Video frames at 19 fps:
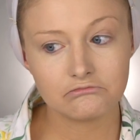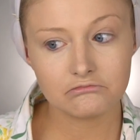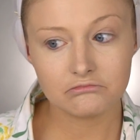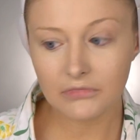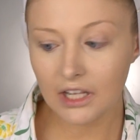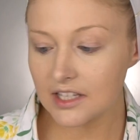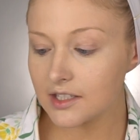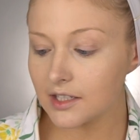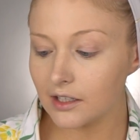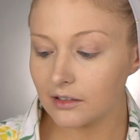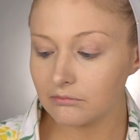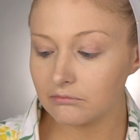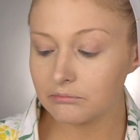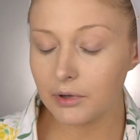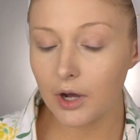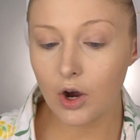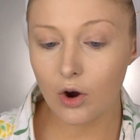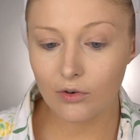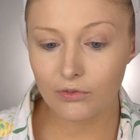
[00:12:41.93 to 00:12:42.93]
That's it.
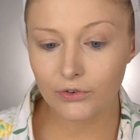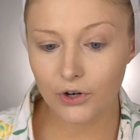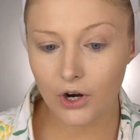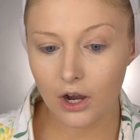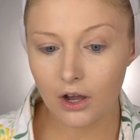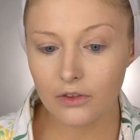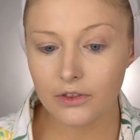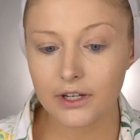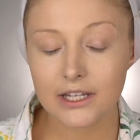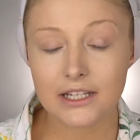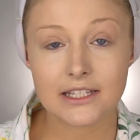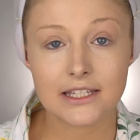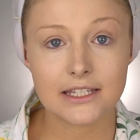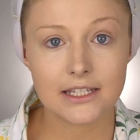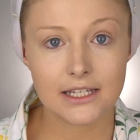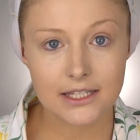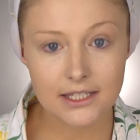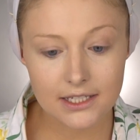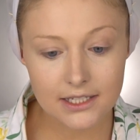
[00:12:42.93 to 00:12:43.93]
But overall, the
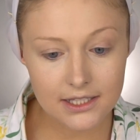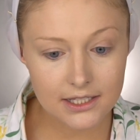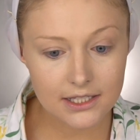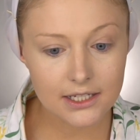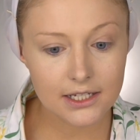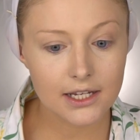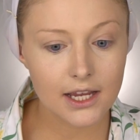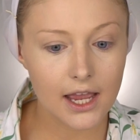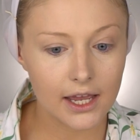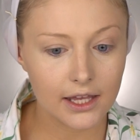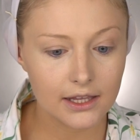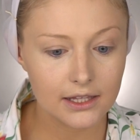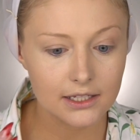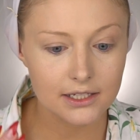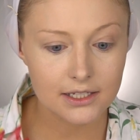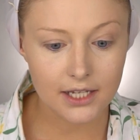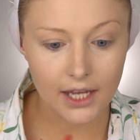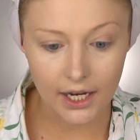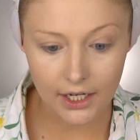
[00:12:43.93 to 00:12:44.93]
consistency and
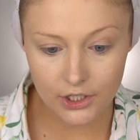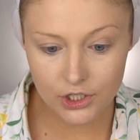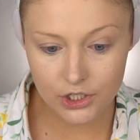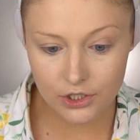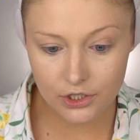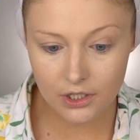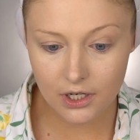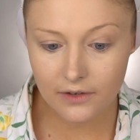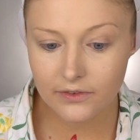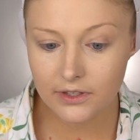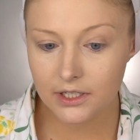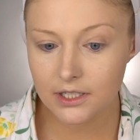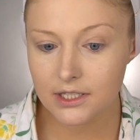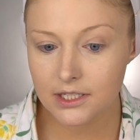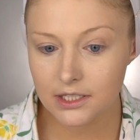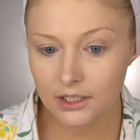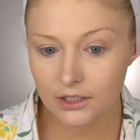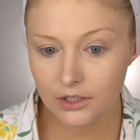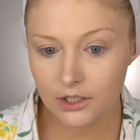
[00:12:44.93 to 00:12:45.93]
the texture of the
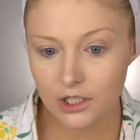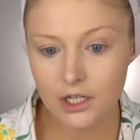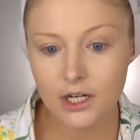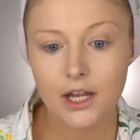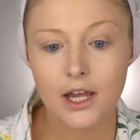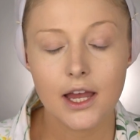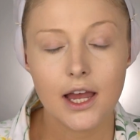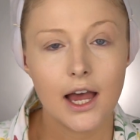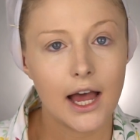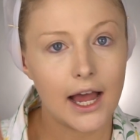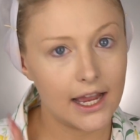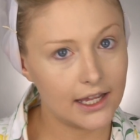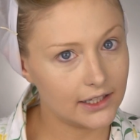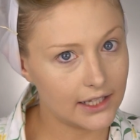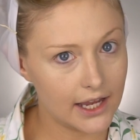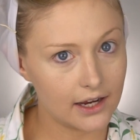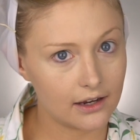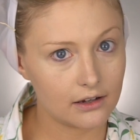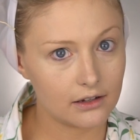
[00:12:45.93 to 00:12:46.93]
concealer, I
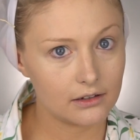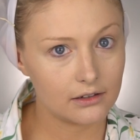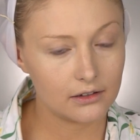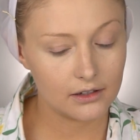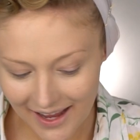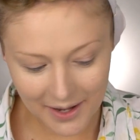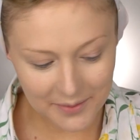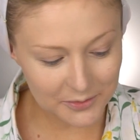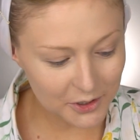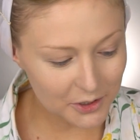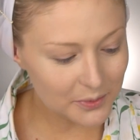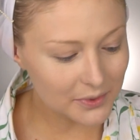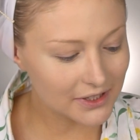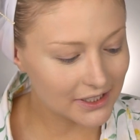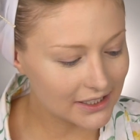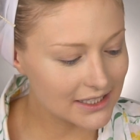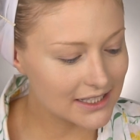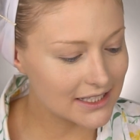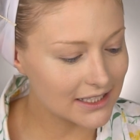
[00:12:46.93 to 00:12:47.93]
like. I'm good with
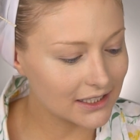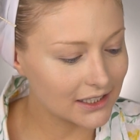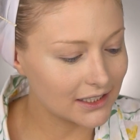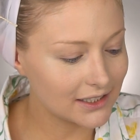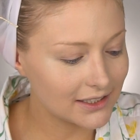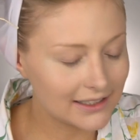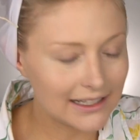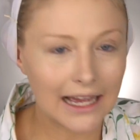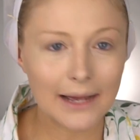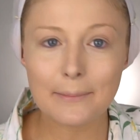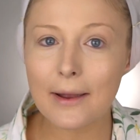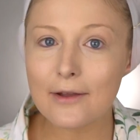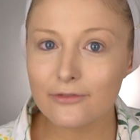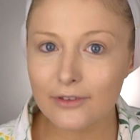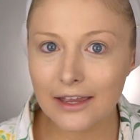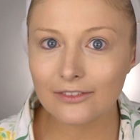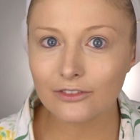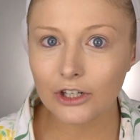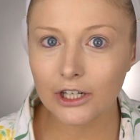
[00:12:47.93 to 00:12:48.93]
the concealer. Not my
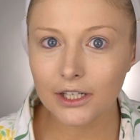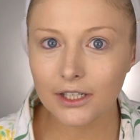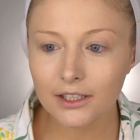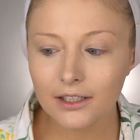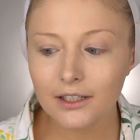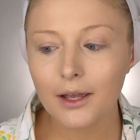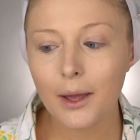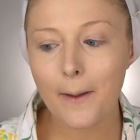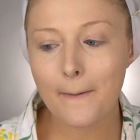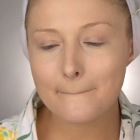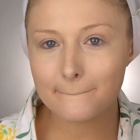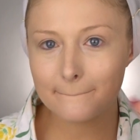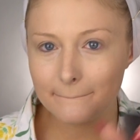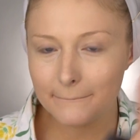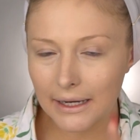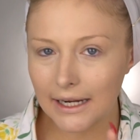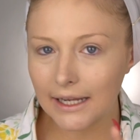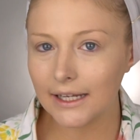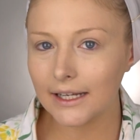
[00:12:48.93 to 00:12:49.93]
favorite,
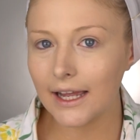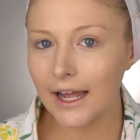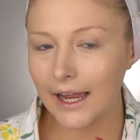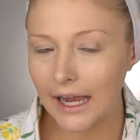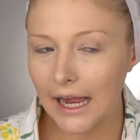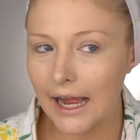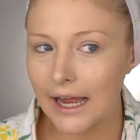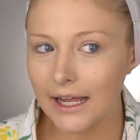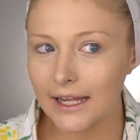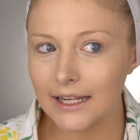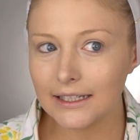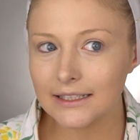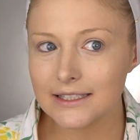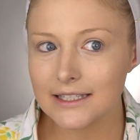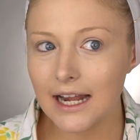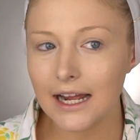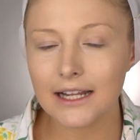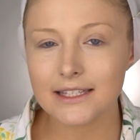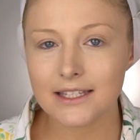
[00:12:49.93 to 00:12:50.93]
but it's
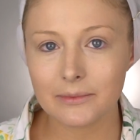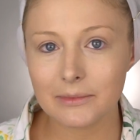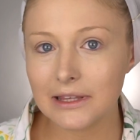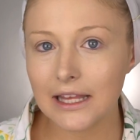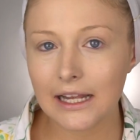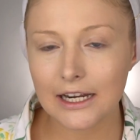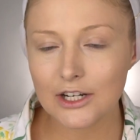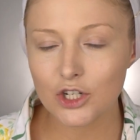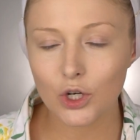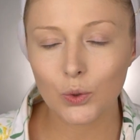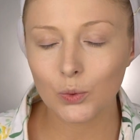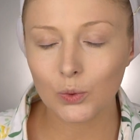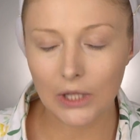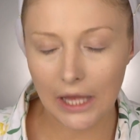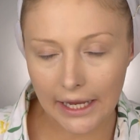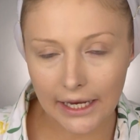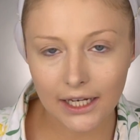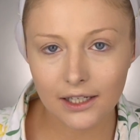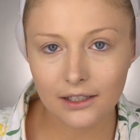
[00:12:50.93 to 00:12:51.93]
not something that I don't
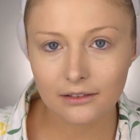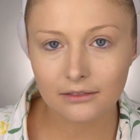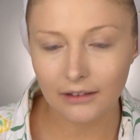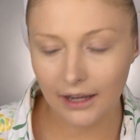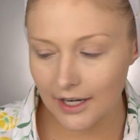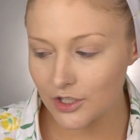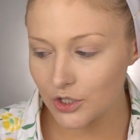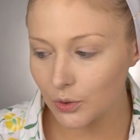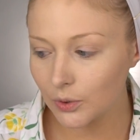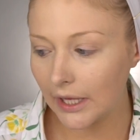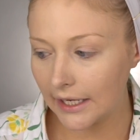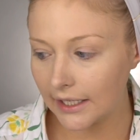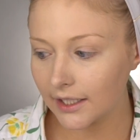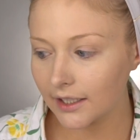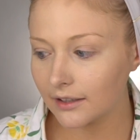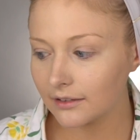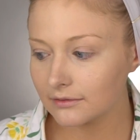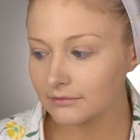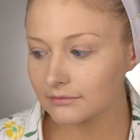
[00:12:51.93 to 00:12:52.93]
like. I do like
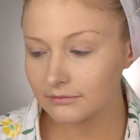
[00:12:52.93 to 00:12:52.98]
it.